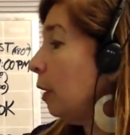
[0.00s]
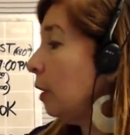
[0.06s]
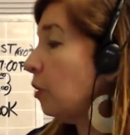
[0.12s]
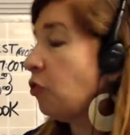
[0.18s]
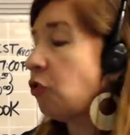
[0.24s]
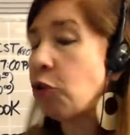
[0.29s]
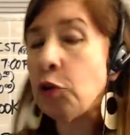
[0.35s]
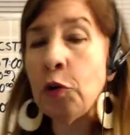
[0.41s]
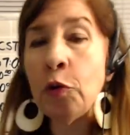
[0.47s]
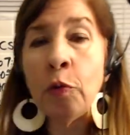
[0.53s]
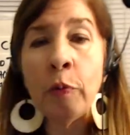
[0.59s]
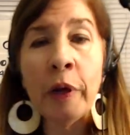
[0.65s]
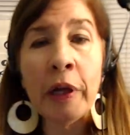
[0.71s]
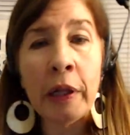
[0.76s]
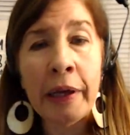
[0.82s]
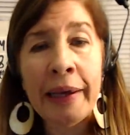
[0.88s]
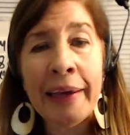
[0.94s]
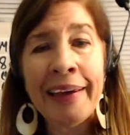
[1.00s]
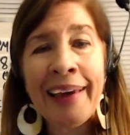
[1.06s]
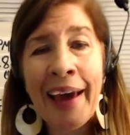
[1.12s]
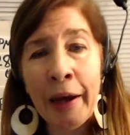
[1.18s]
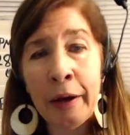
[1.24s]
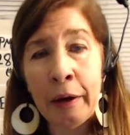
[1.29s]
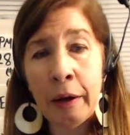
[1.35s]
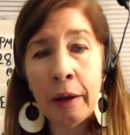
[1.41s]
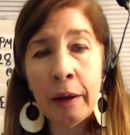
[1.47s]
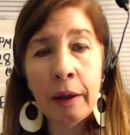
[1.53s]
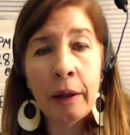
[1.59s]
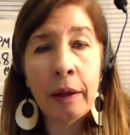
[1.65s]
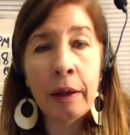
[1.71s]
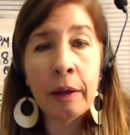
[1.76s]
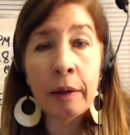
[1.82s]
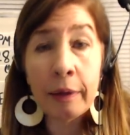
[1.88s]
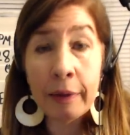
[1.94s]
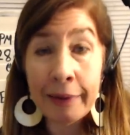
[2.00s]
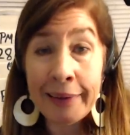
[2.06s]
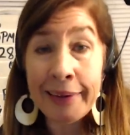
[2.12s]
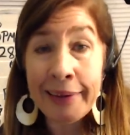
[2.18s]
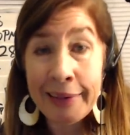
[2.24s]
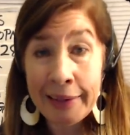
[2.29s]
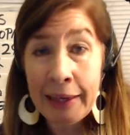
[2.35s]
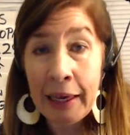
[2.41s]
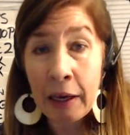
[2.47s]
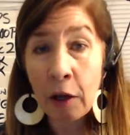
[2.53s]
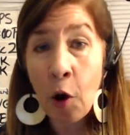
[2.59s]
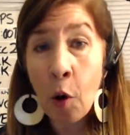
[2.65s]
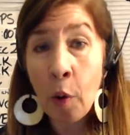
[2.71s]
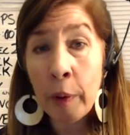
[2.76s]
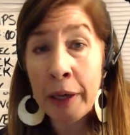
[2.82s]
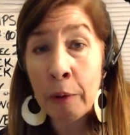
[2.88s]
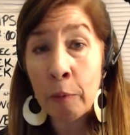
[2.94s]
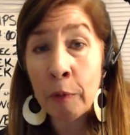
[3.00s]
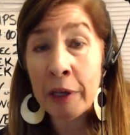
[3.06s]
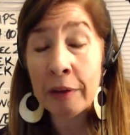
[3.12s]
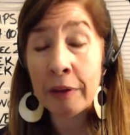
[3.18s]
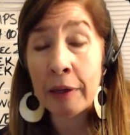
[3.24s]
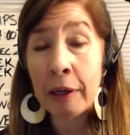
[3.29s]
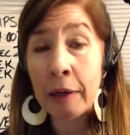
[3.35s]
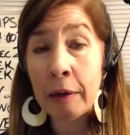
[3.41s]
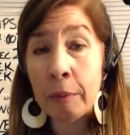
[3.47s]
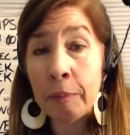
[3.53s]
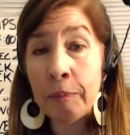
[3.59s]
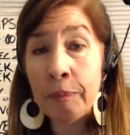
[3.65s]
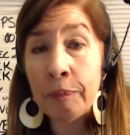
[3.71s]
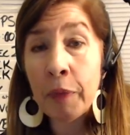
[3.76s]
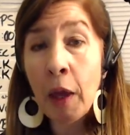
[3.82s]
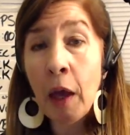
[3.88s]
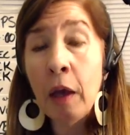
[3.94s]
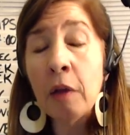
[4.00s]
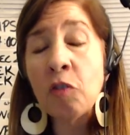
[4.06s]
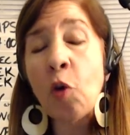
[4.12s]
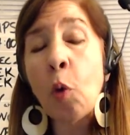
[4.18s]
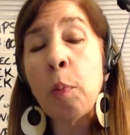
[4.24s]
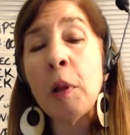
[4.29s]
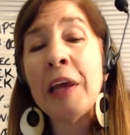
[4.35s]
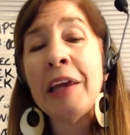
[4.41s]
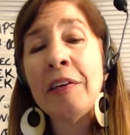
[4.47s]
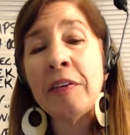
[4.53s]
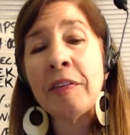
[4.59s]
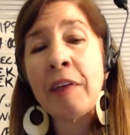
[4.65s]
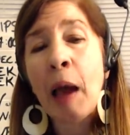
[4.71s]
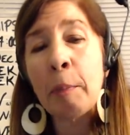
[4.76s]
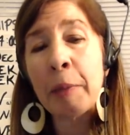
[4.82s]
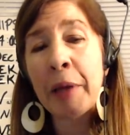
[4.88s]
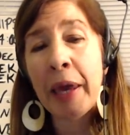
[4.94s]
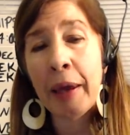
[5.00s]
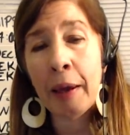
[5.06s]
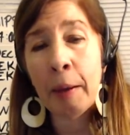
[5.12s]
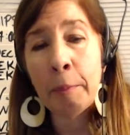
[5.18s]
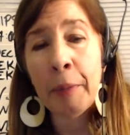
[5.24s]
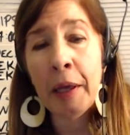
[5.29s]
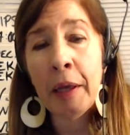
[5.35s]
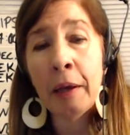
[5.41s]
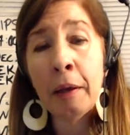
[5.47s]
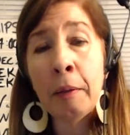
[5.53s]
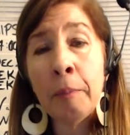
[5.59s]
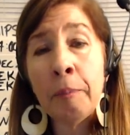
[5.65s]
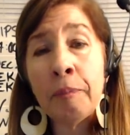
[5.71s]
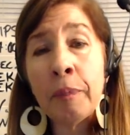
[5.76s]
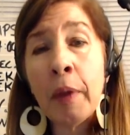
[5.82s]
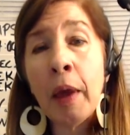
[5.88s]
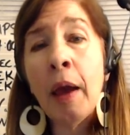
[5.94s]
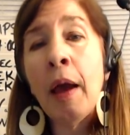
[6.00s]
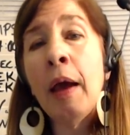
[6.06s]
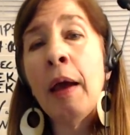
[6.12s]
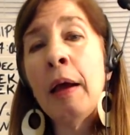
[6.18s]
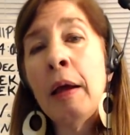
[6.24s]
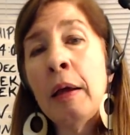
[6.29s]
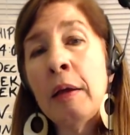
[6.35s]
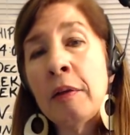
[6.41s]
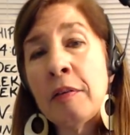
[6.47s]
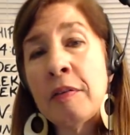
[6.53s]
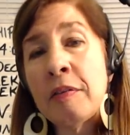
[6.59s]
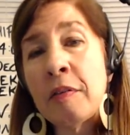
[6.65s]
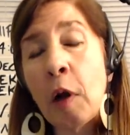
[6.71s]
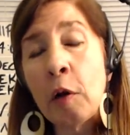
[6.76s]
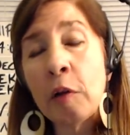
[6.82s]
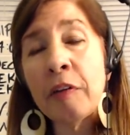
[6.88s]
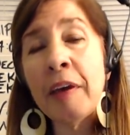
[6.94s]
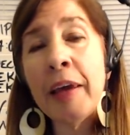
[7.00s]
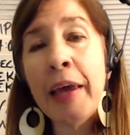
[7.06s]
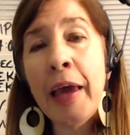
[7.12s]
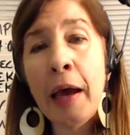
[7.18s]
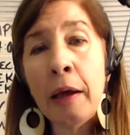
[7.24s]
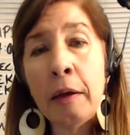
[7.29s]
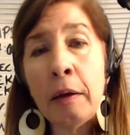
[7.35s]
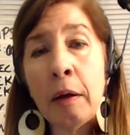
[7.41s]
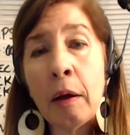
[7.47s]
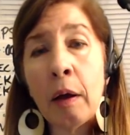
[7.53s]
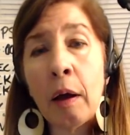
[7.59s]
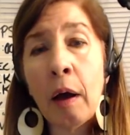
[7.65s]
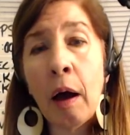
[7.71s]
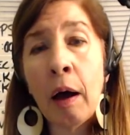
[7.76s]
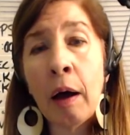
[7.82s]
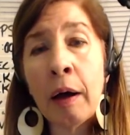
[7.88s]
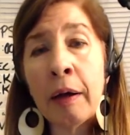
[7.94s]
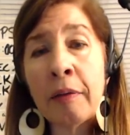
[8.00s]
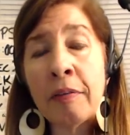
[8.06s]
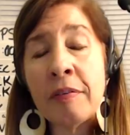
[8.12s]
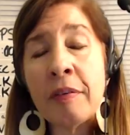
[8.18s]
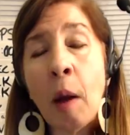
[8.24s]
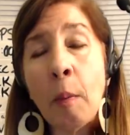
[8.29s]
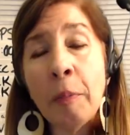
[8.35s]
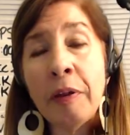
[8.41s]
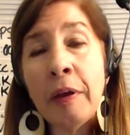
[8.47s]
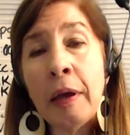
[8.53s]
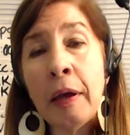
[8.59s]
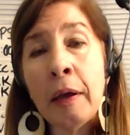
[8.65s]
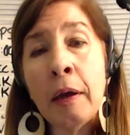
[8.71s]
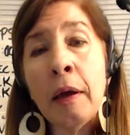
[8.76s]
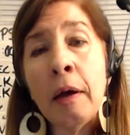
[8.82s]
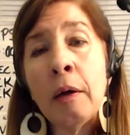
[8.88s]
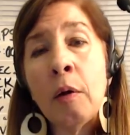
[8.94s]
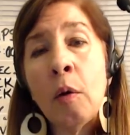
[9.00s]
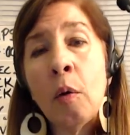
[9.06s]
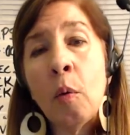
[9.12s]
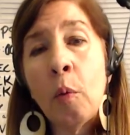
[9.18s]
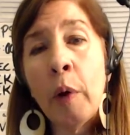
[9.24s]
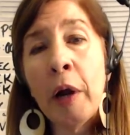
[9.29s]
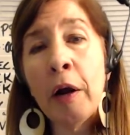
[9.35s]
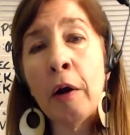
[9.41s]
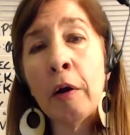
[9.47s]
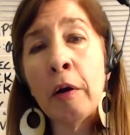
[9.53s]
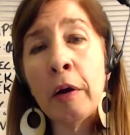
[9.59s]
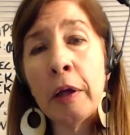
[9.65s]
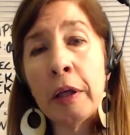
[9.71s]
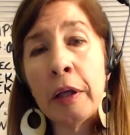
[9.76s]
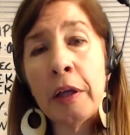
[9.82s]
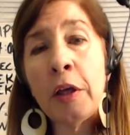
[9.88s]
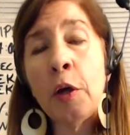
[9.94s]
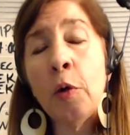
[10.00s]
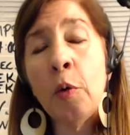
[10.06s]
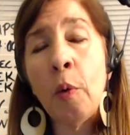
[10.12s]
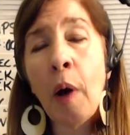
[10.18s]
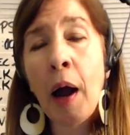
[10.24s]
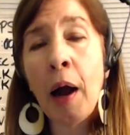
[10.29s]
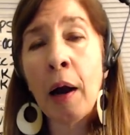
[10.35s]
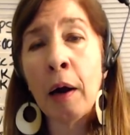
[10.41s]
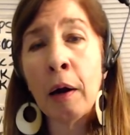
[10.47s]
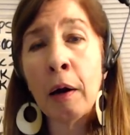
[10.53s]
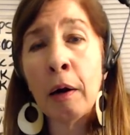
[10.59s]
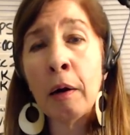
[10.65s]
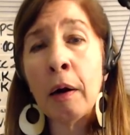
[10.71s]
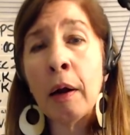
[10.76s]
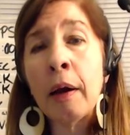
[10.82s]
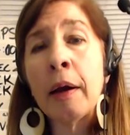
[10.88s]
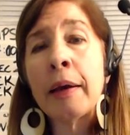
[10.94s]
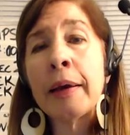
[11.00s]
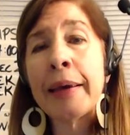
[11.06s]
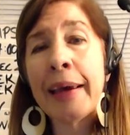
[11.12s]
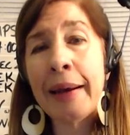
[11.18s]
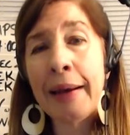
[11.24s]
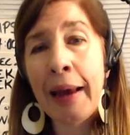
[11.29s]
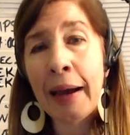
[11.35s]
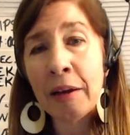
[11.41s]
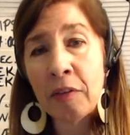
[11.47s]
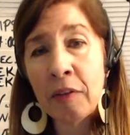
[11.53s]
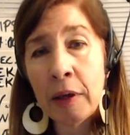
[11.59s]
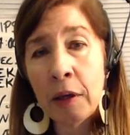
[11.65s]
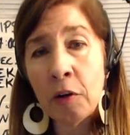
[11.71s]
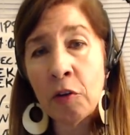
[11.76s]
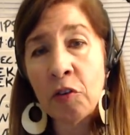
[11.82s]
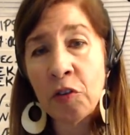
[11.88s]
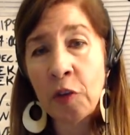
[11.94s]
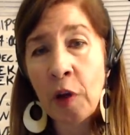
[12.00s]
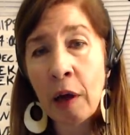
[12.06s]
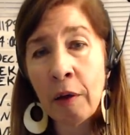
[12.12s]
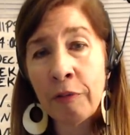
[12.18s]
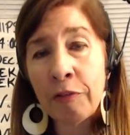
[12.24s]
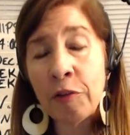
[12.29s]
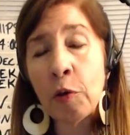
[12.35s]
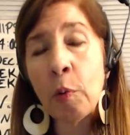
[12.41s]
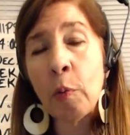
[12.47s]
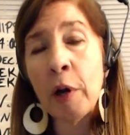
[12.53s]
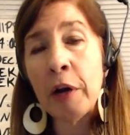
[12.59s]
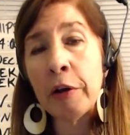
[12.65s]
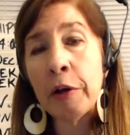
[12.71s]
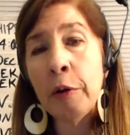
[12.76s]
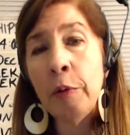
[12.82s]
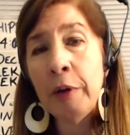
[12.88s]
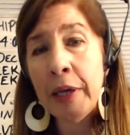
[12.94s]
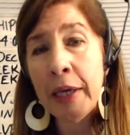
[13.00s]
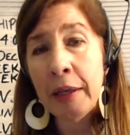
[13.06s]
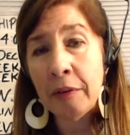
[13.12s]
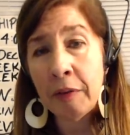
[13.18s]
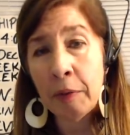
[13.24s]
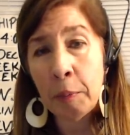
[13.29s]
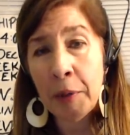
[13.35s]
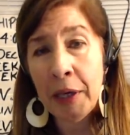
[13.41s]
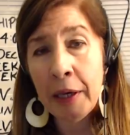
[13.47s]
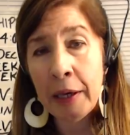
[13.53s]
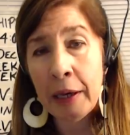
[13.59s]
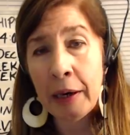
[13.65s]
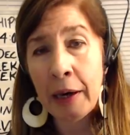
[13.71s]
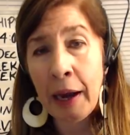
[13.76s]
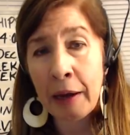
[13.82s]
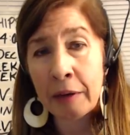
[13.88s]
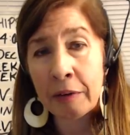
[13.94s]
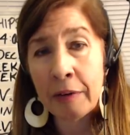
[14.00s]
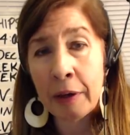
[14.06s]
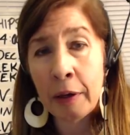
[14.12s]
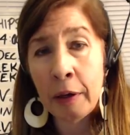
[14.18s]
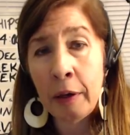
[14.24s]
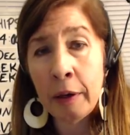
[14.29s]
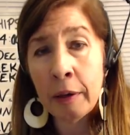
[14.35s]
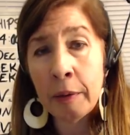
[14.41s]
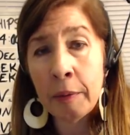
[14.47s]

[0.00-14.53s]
to really get, get going with it. So please stop camping. Start to get uh, something where you are connecting yourself to where you need to be connected.